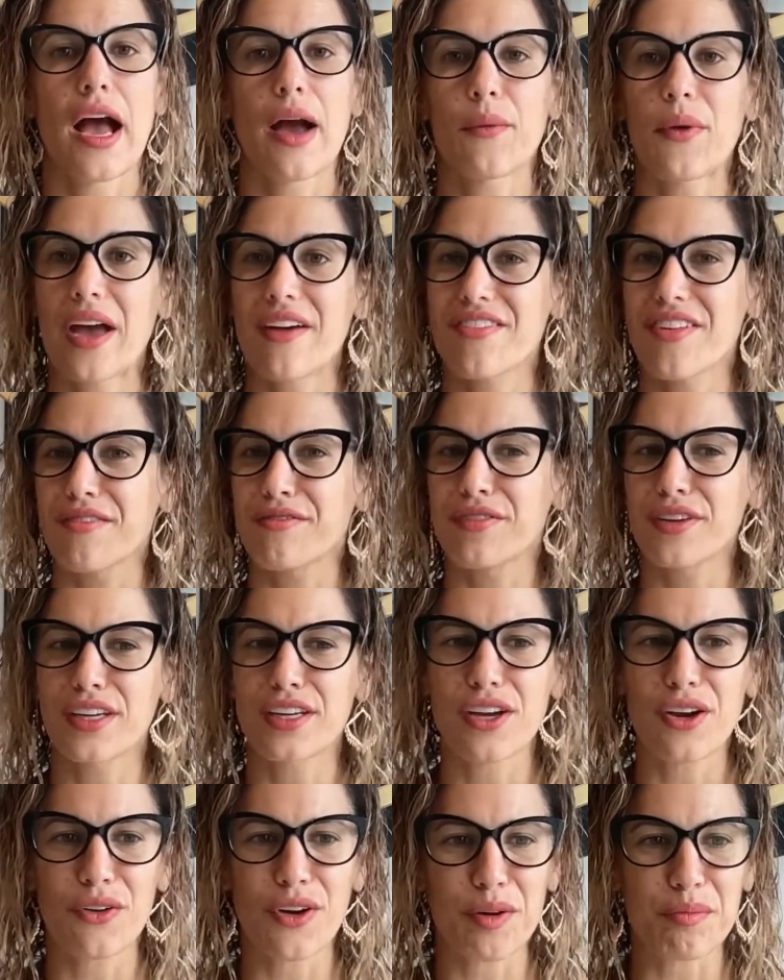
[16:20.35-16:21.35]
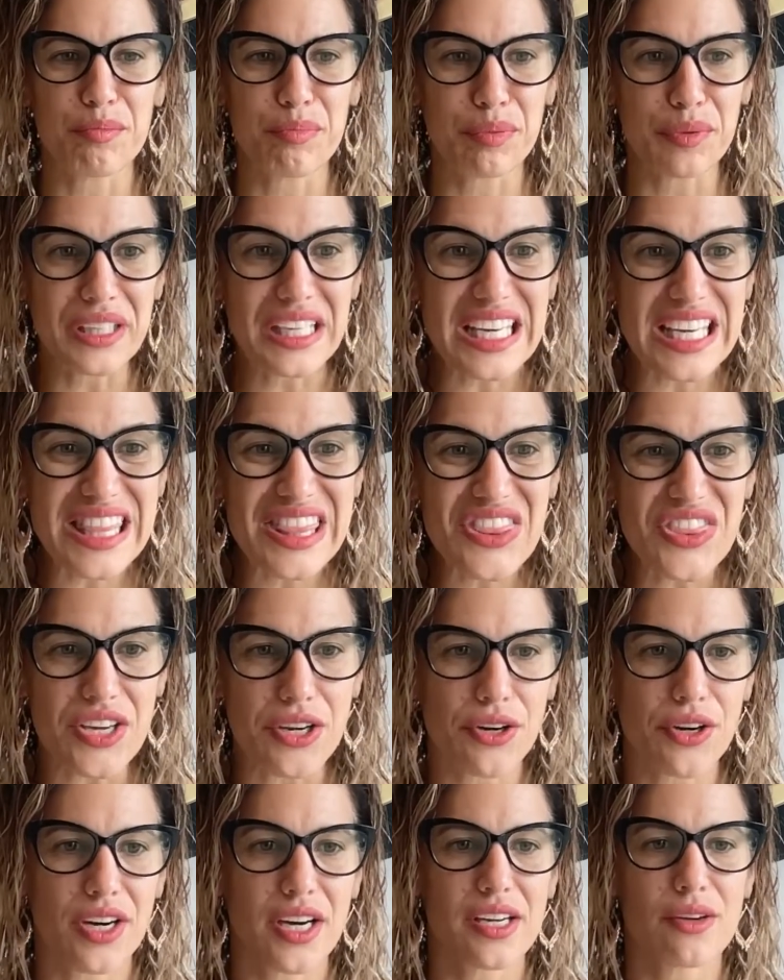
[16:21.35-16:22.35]
We have that video on bleed
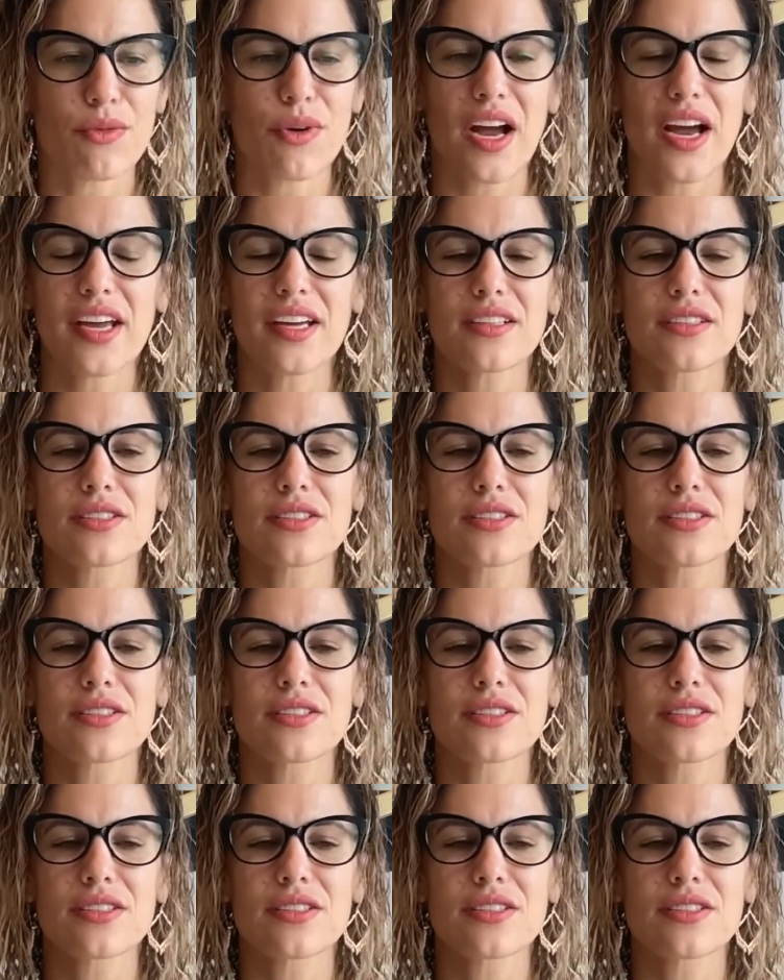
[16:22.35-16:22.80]
theory, right?